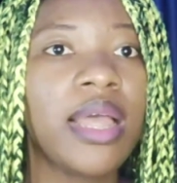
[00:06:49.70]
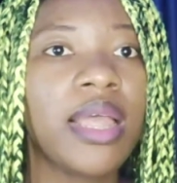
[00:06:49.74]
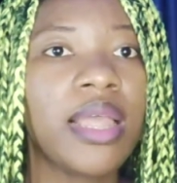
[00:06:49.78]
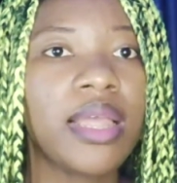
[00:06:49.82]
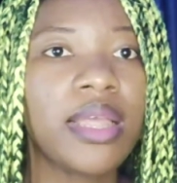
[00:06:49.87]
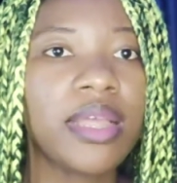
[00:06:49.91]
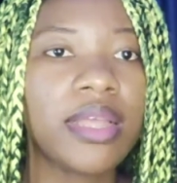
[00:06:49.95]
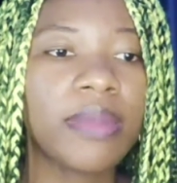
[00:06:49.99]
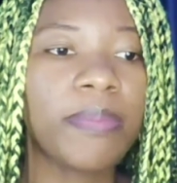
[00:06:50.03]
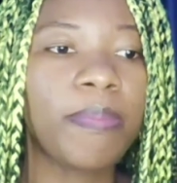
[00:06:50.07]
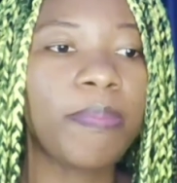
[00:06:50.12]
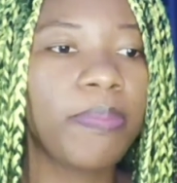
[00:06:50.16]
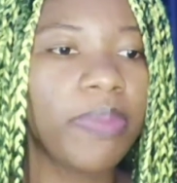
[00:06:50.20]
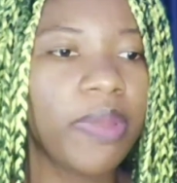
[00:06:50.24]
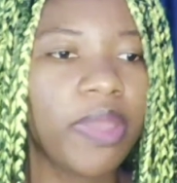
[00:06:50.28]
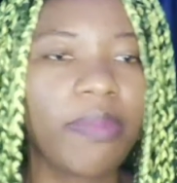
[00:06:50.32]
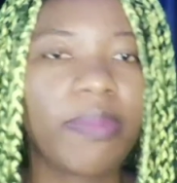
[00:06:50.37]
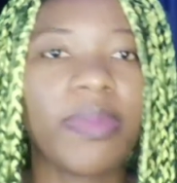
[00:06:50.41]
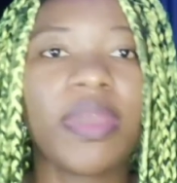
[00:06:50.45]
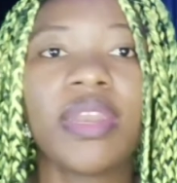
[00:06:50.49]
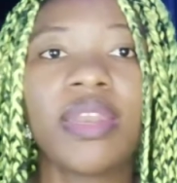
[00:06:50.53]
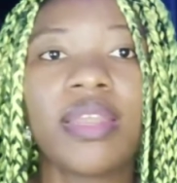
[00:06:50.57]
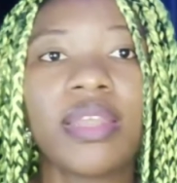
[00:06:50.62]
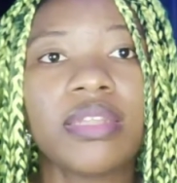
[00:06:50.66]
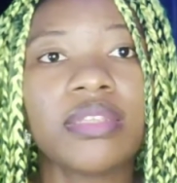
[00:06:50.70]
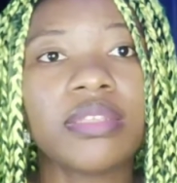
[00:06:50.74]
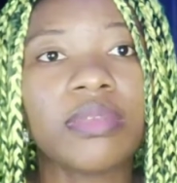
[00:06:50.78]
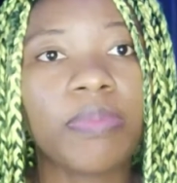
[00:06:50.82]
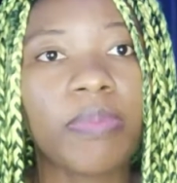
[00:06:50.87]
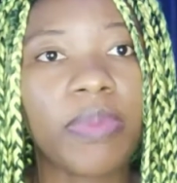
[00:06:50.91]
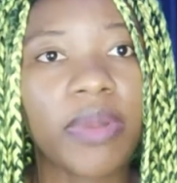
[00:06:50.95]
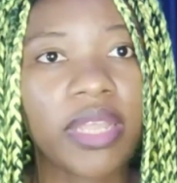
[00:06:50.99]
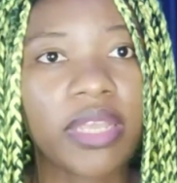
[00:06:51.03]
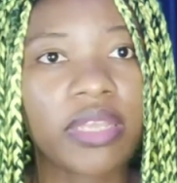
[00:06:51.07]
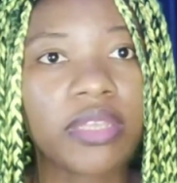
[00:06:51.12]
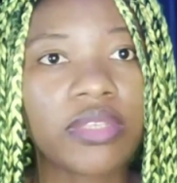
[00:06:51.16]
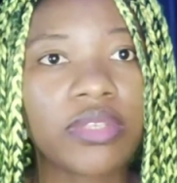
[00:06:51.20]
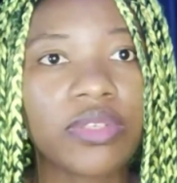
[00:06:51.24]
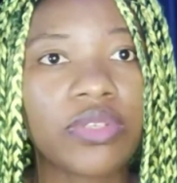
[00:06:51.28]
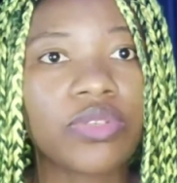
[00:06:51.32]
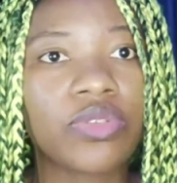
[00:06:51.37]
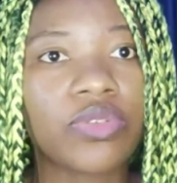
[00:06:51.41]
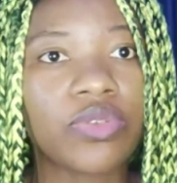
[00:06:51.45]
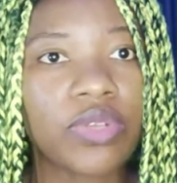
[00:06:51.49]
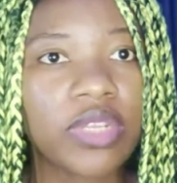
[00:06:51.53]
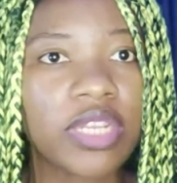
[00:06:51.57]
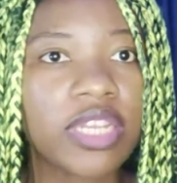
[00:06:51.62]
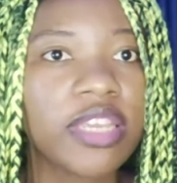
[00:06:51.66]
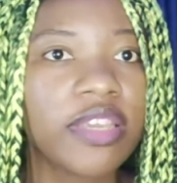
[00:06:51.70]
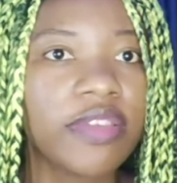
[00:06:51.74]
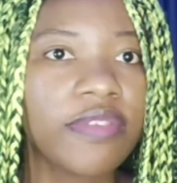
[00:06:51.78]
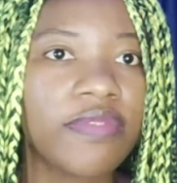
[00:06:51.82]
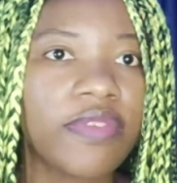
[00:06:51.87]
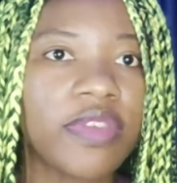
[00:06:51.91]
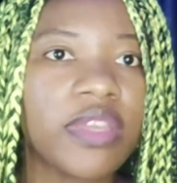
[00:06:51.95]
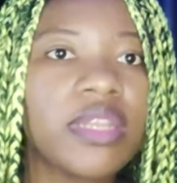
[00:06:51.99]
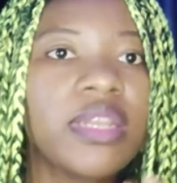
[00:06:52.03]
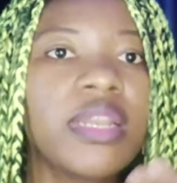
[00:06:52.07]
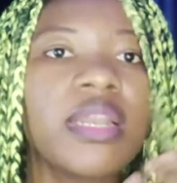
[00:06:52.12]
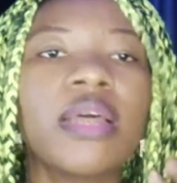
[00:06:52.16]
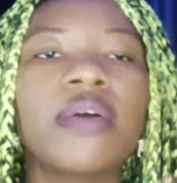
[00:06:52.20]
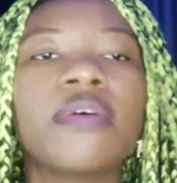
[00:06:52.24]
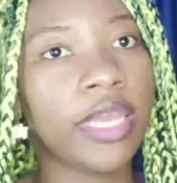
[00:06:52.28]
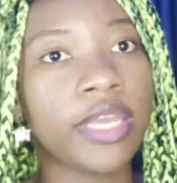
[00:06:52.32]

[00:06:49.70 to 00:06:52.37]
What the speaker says: a permanent place to live in.